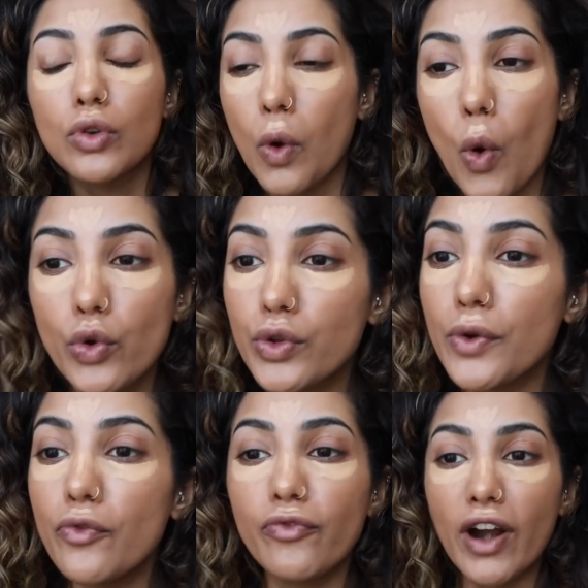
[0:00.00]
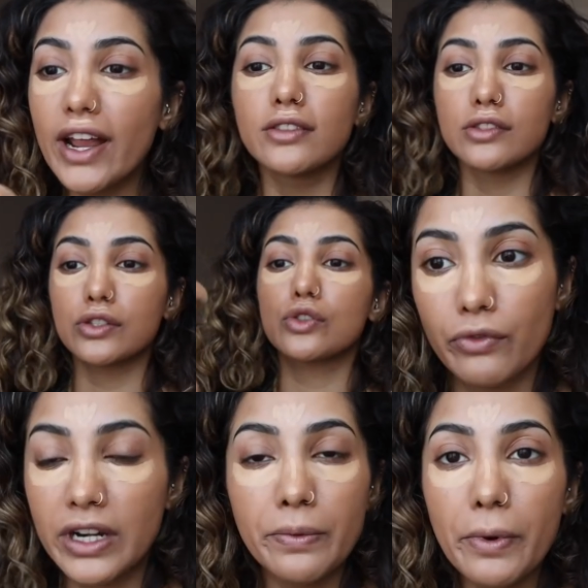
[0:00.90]
call your friends.
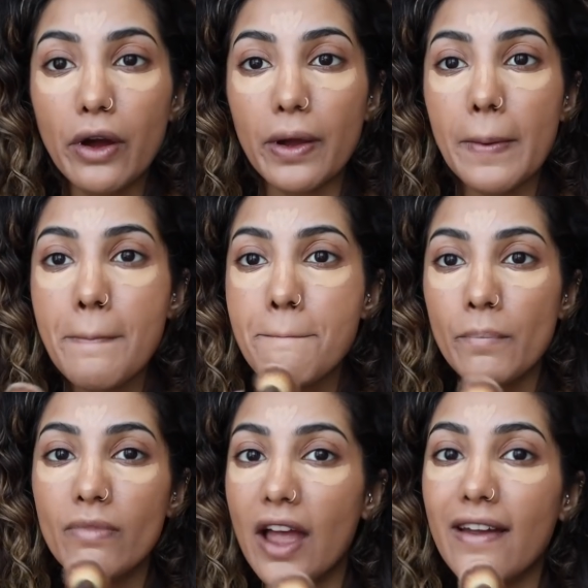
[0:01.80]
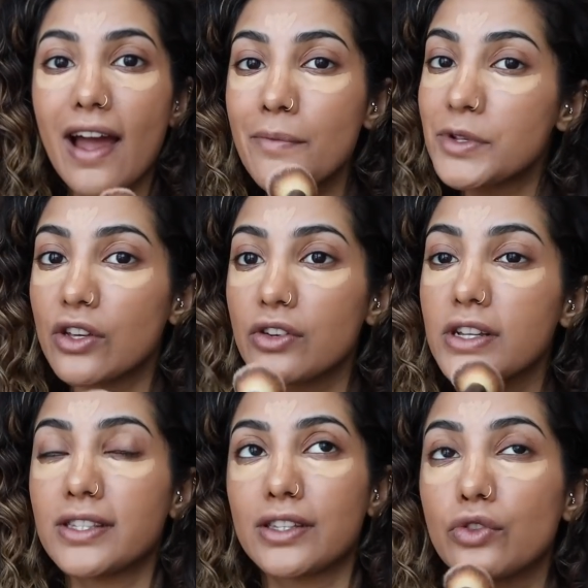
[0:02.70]
Read a book. Like, Amazon
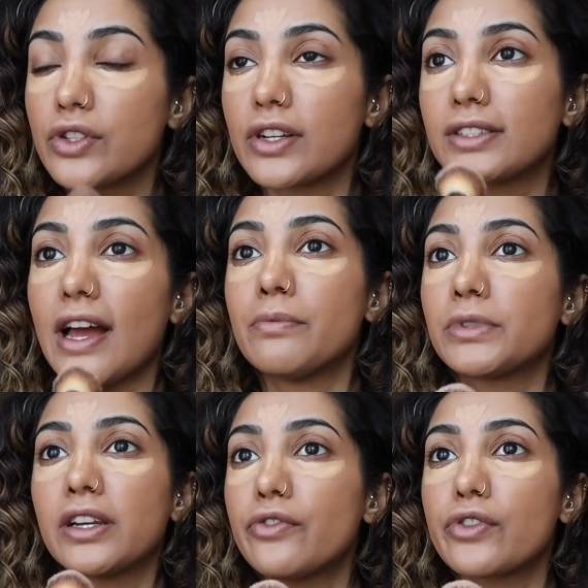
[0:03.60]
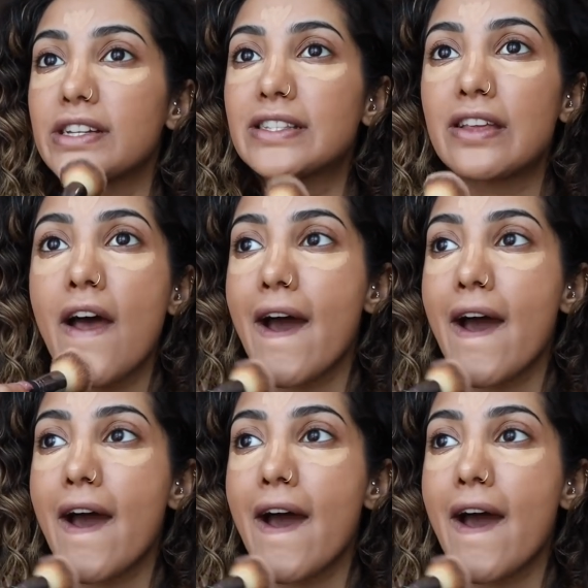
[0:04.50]
is still doing damn deliveries.